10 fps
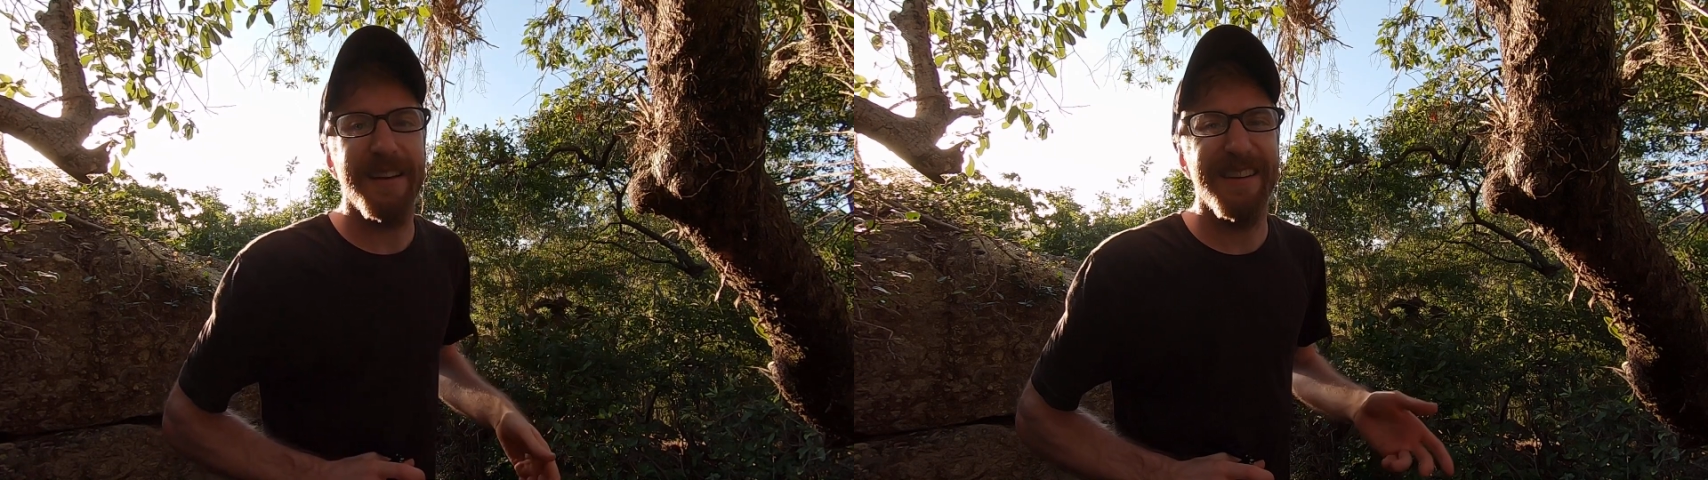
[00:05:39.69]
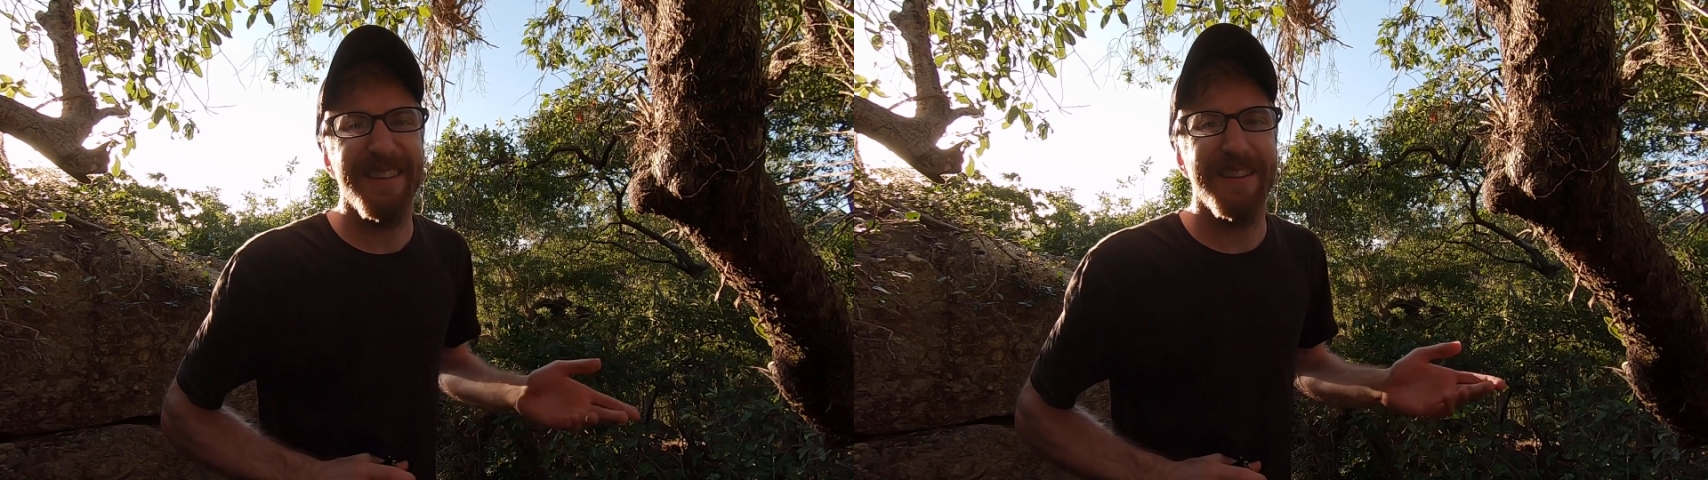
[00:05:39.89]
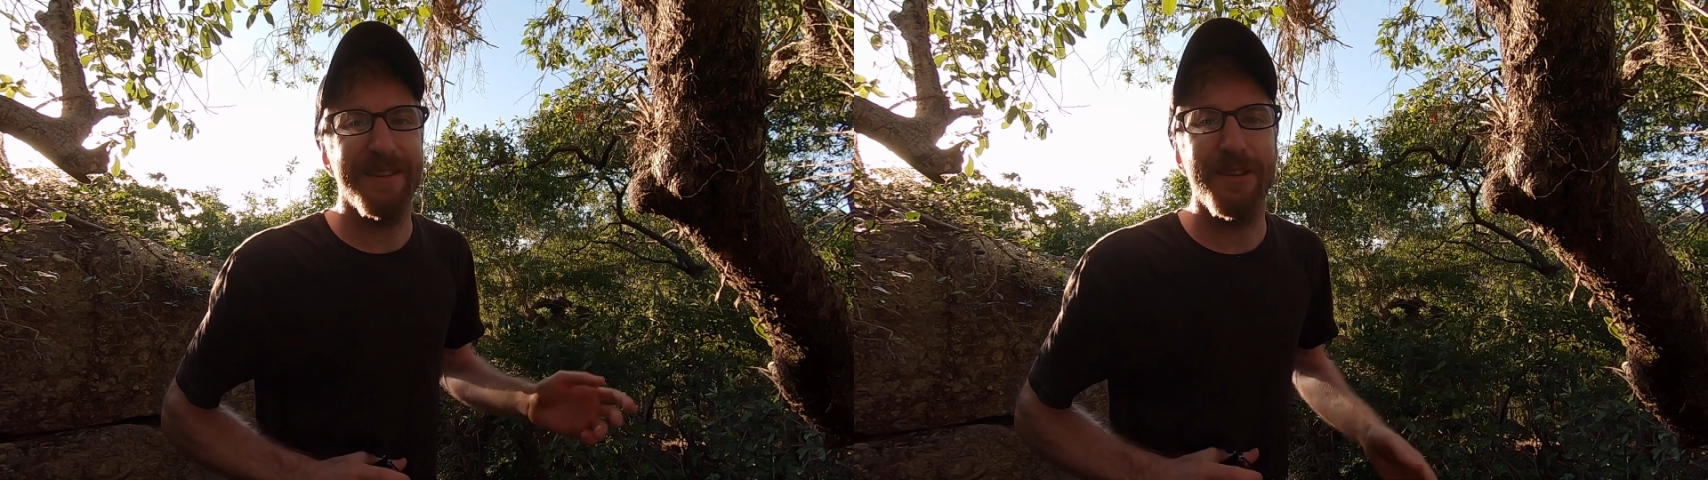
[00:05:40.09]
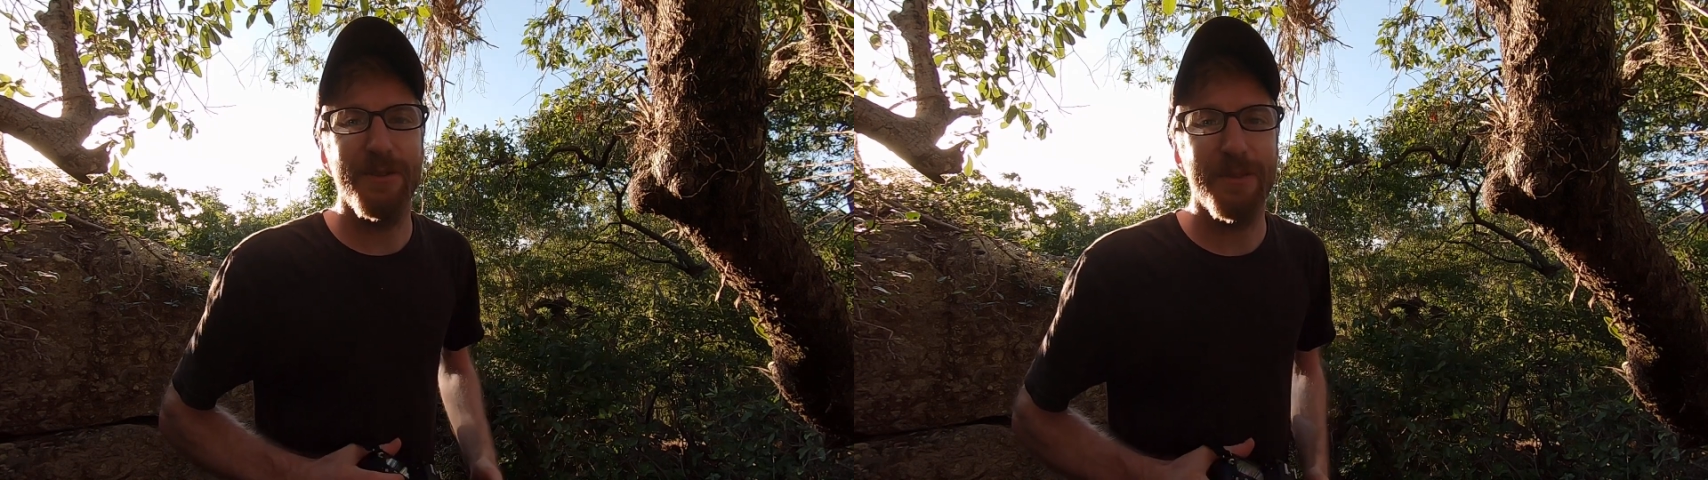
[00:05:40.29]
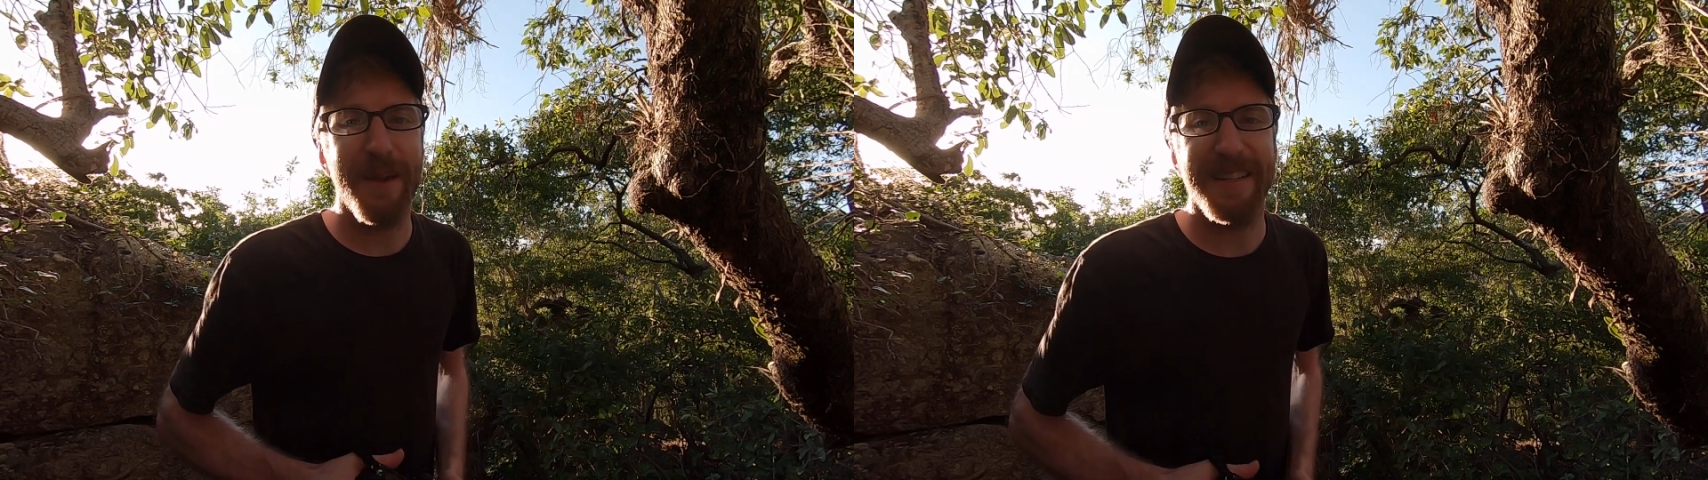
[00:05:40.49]
Nothing
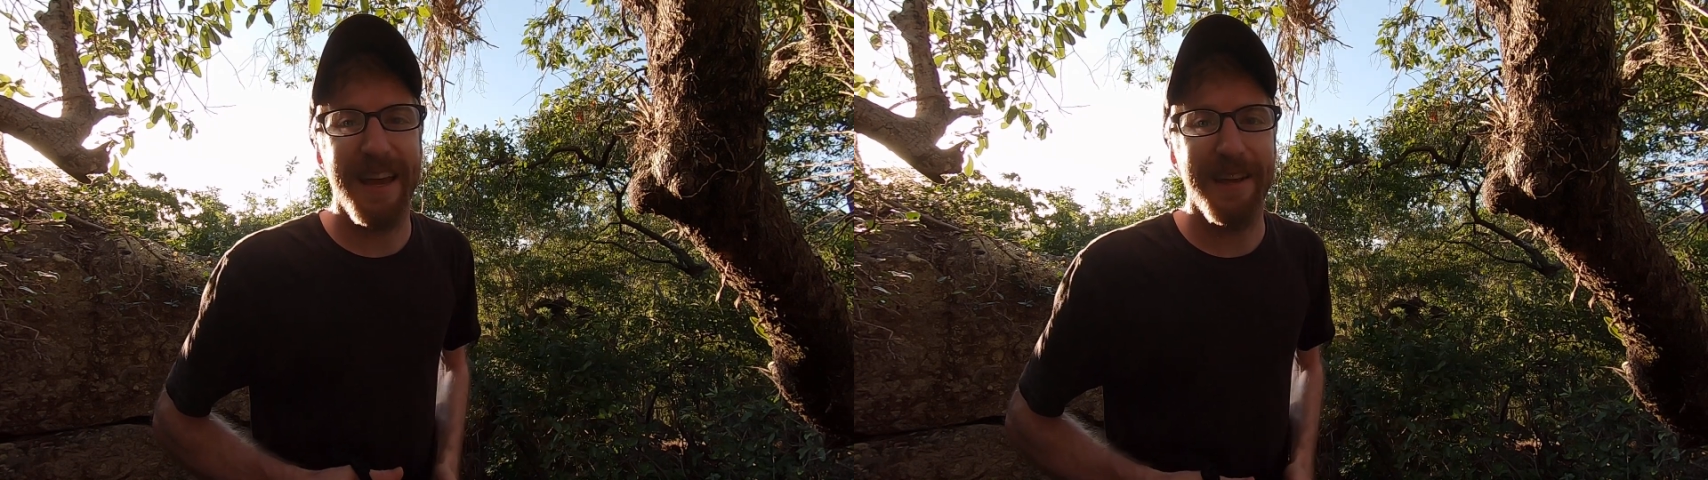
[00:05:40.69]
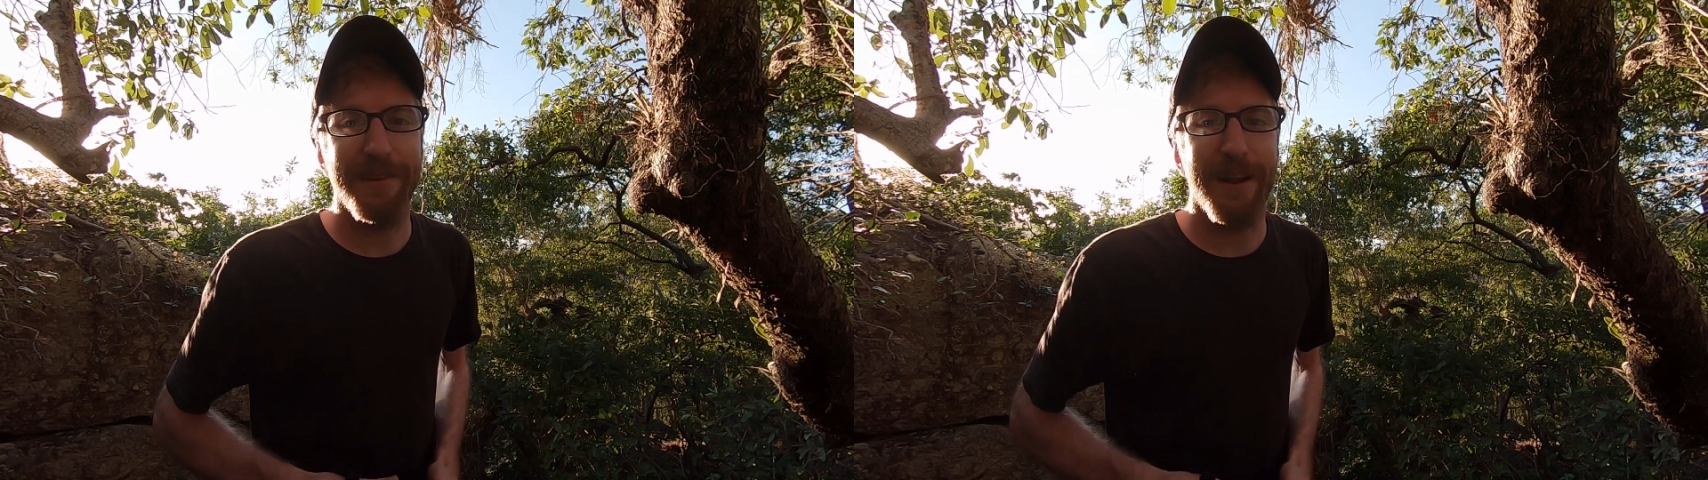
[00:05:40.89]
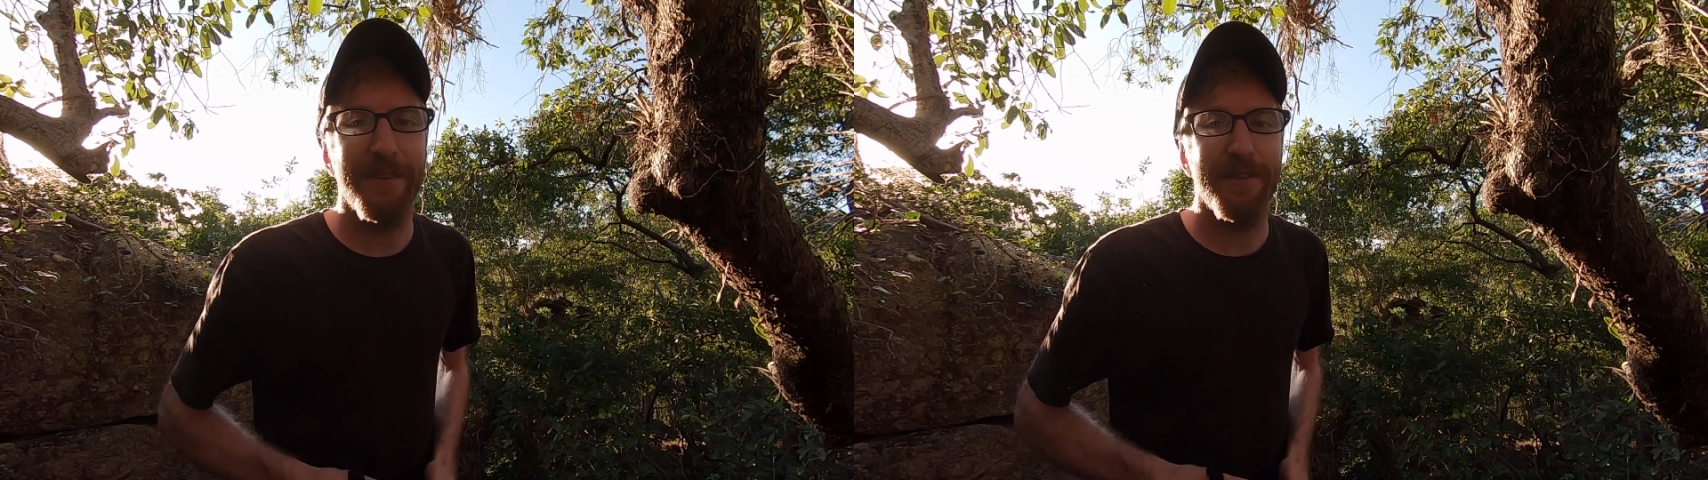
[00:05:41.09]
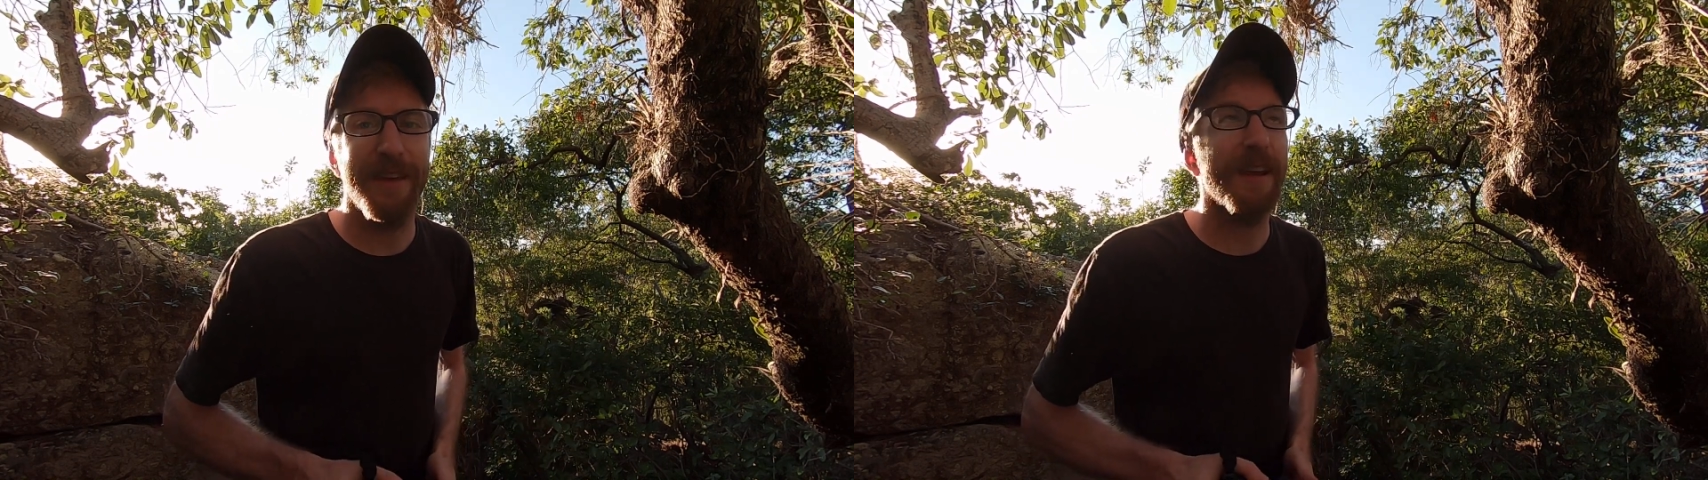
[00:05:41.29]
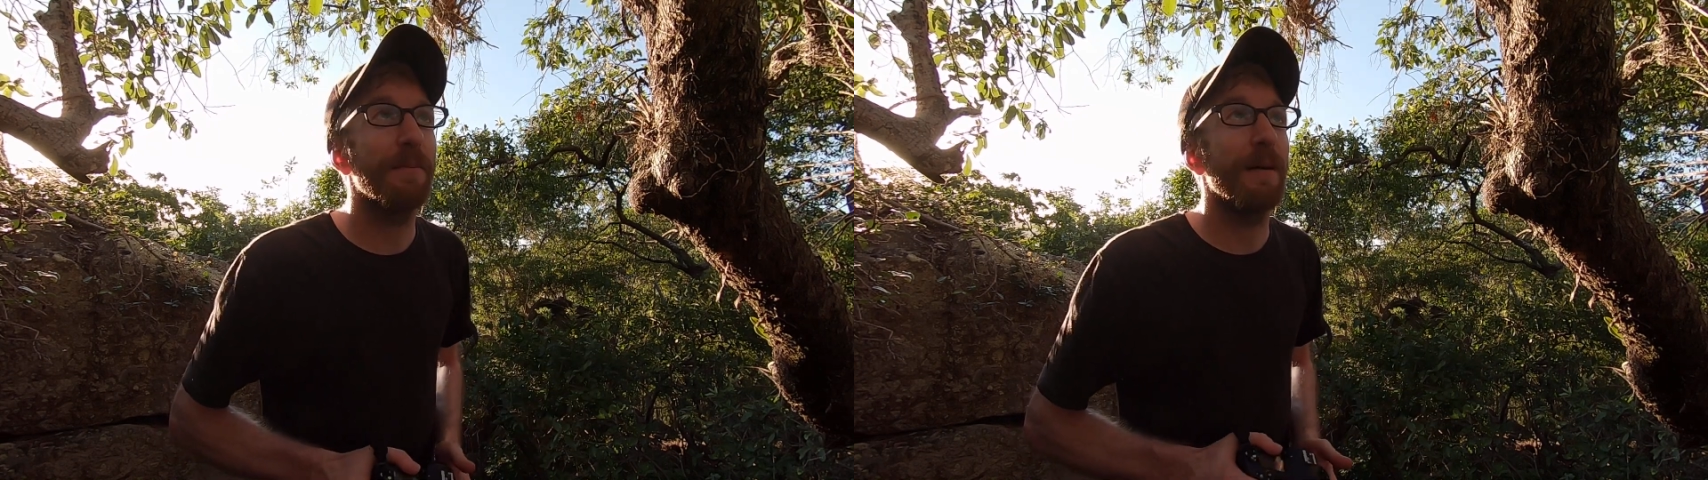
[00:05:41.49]
too spectacular, I don't think,